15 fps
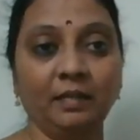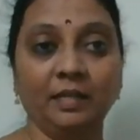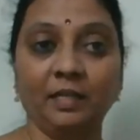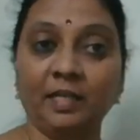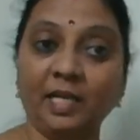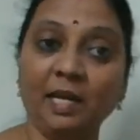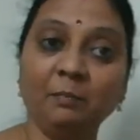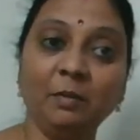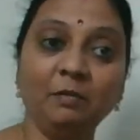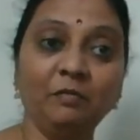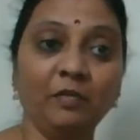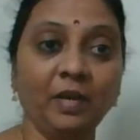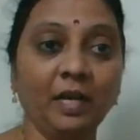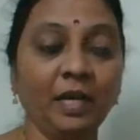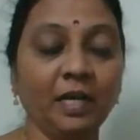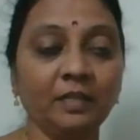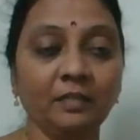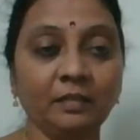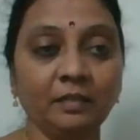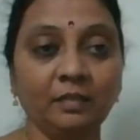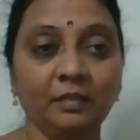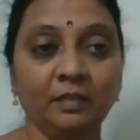table fan,
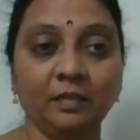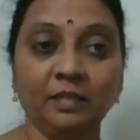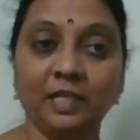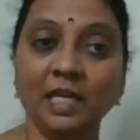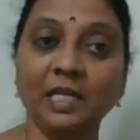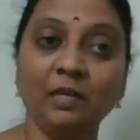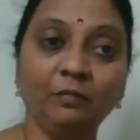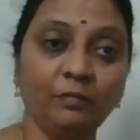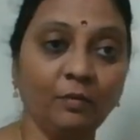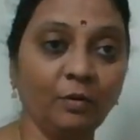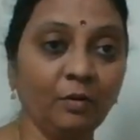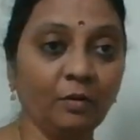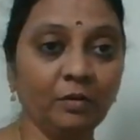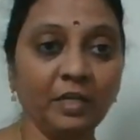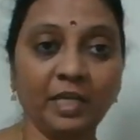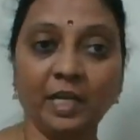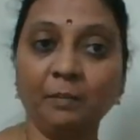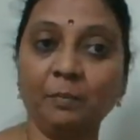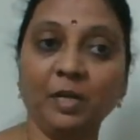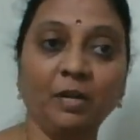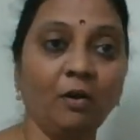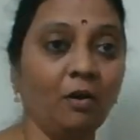telephone, tape
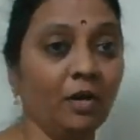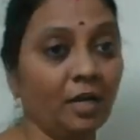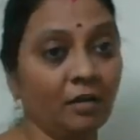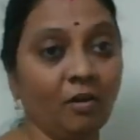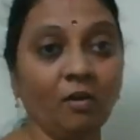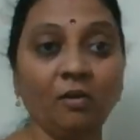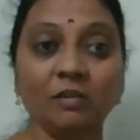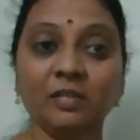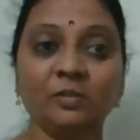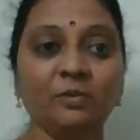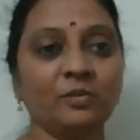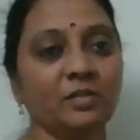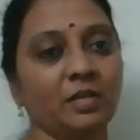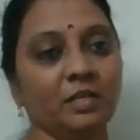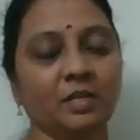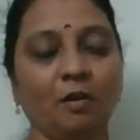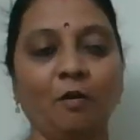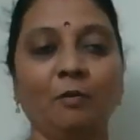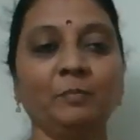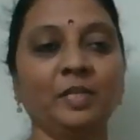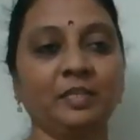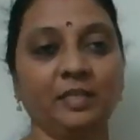recorder, all those are
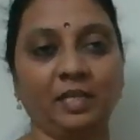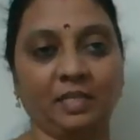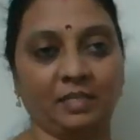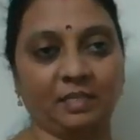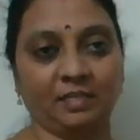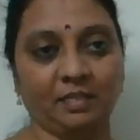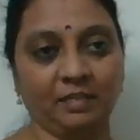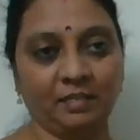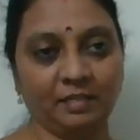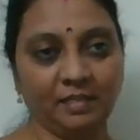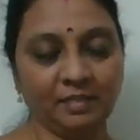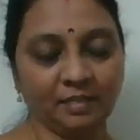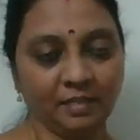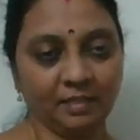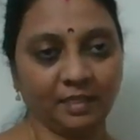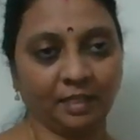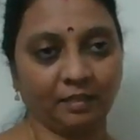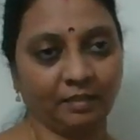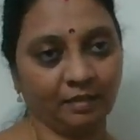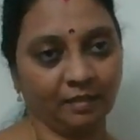common things, isn't it?